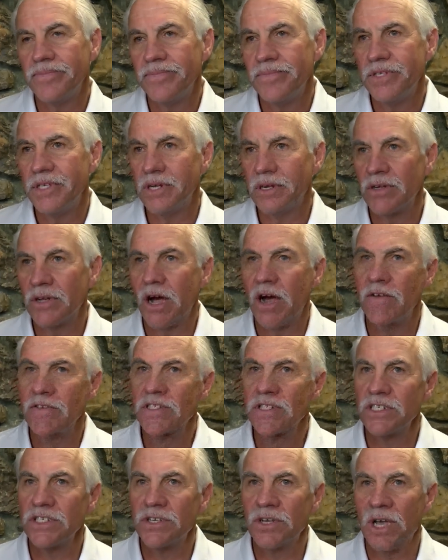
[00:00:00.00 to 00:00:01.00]
You know,
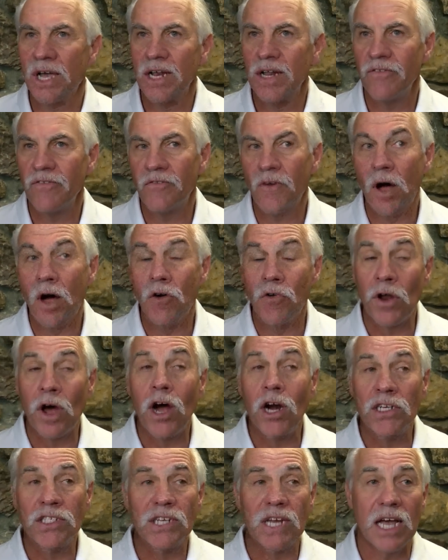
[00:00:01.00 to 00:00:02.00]
obviously you got on
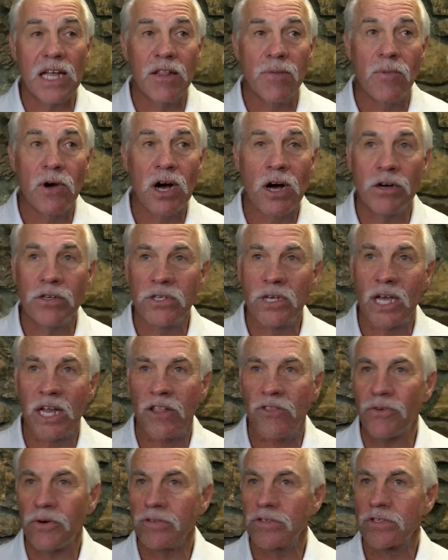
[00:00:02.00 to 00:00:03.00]
our side of the ball, you got to
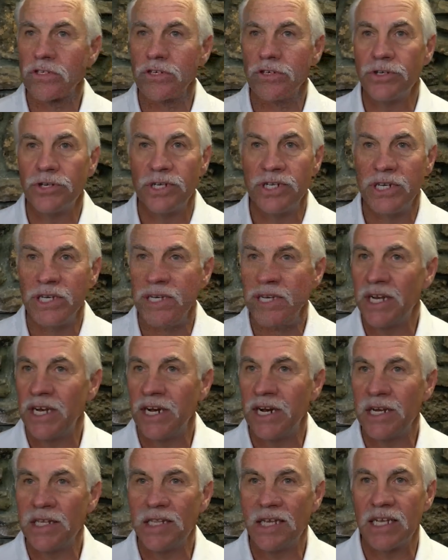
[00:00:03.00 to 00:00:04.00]
throw Scooter in
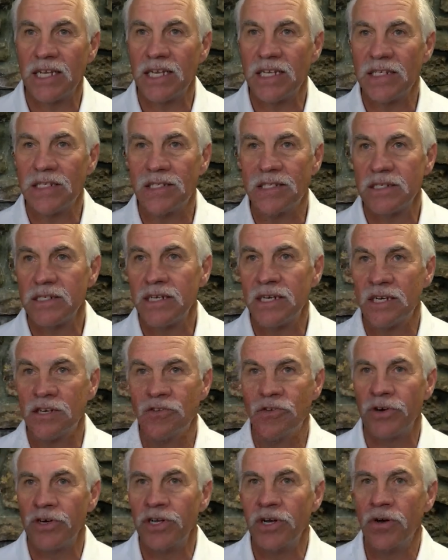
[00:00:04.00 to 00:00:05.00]
there. I think he's
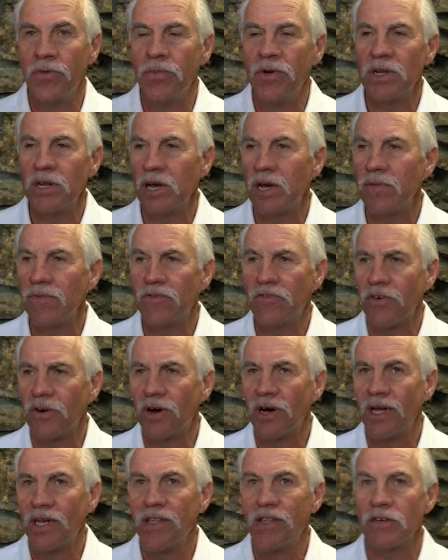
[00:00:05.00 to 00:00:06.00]
unreal. But up
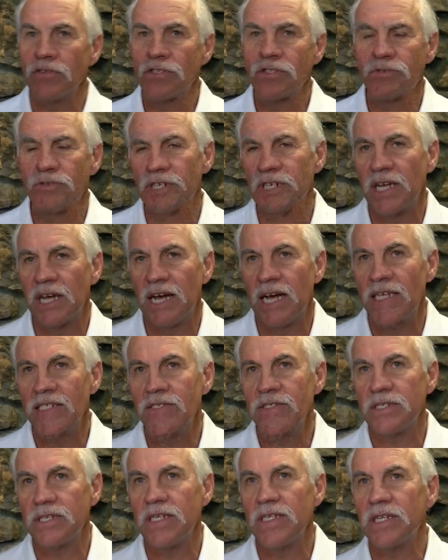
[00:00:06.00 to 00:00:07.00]
front, those three
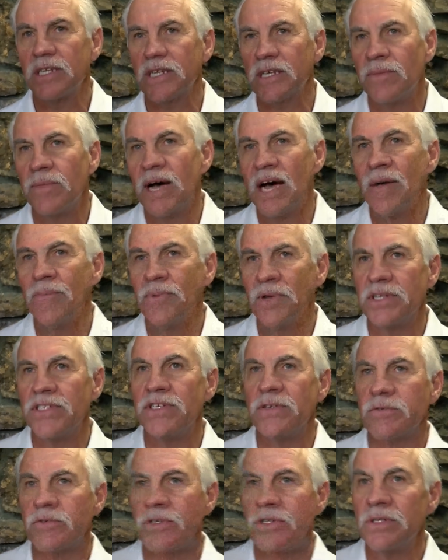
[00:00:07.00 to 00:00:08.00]
guys, in my
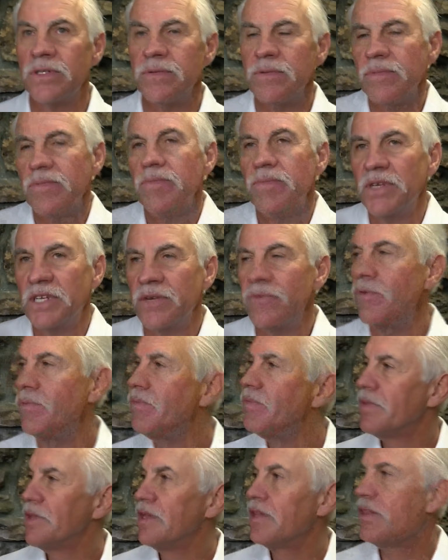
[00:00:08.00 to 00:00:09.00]
opinion, would be
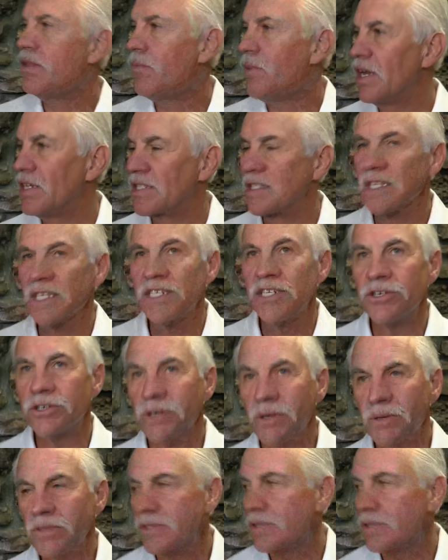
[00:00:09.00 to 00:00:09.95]
the best leaders.